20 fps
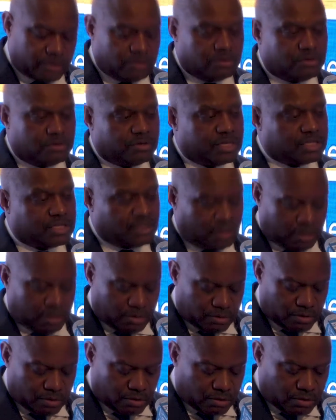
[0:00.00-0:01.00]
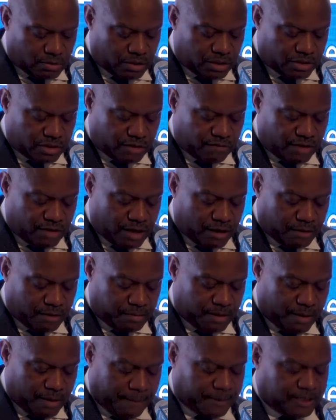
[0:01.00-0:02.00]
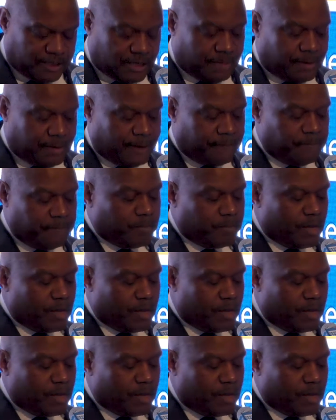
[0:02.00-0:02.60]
to address their own local HIV epidemic.